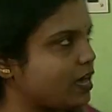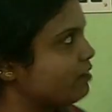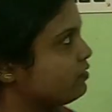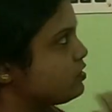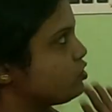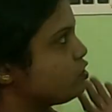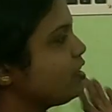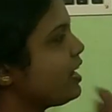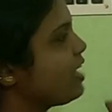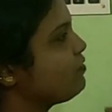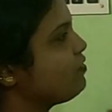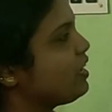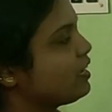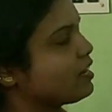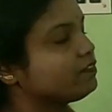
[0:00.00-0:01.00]
I was not
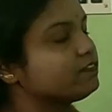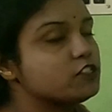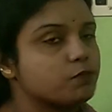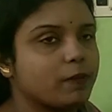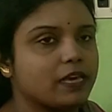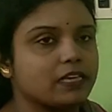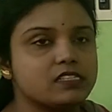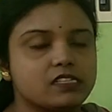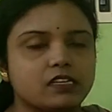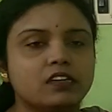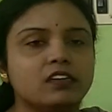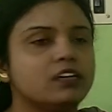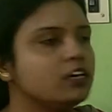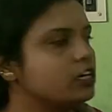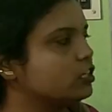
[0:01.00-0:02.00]
having enough space here,
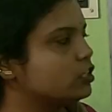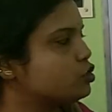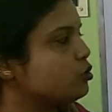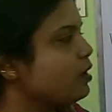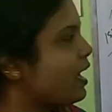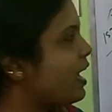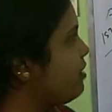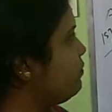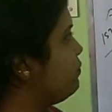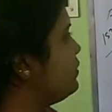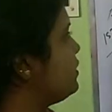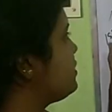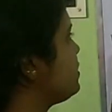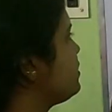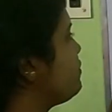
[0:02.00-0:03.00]
so
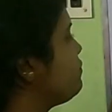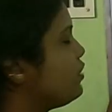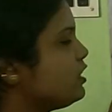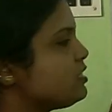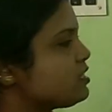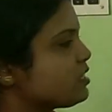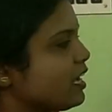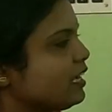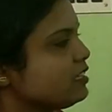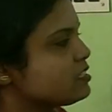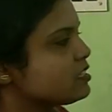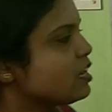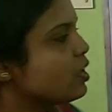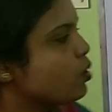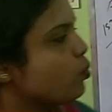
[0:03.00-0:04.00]
this is the first
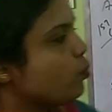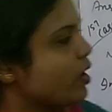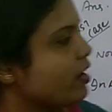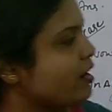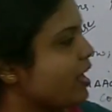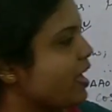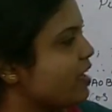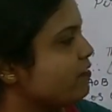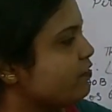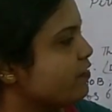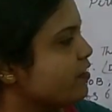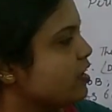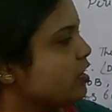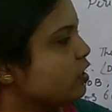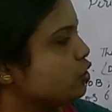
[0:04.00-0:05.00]
case where I have
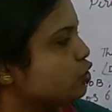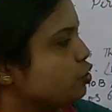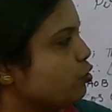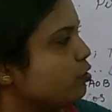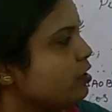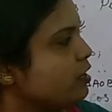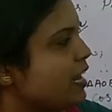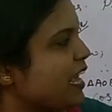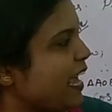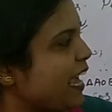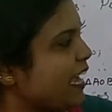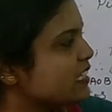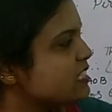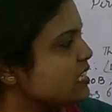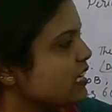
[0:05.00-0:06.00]
shown
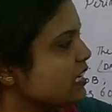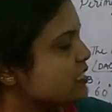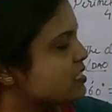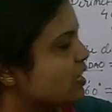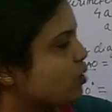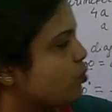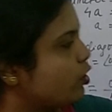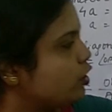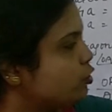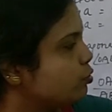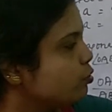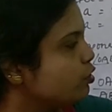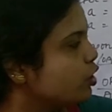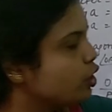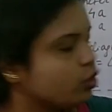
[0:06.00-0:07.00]
AC is equal
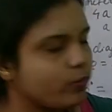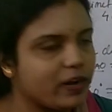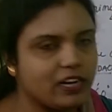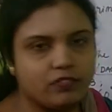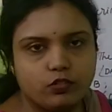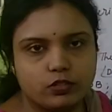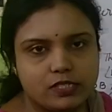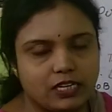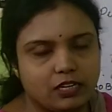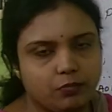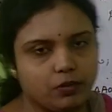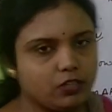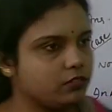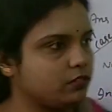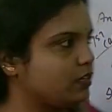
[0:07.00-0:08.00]
to 24
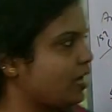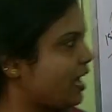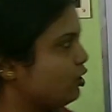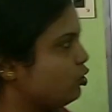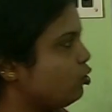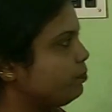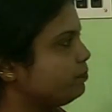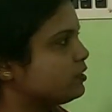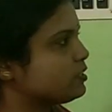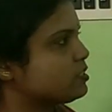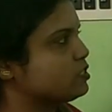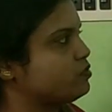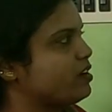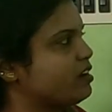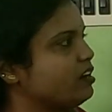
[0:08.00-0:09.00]
centimeter. I hope this
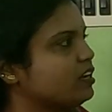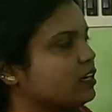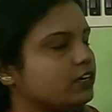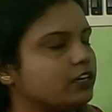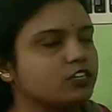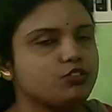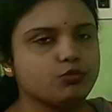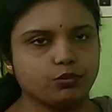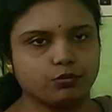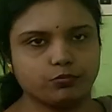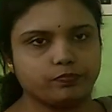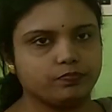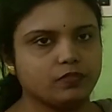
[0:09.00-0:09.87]
is very clear to you.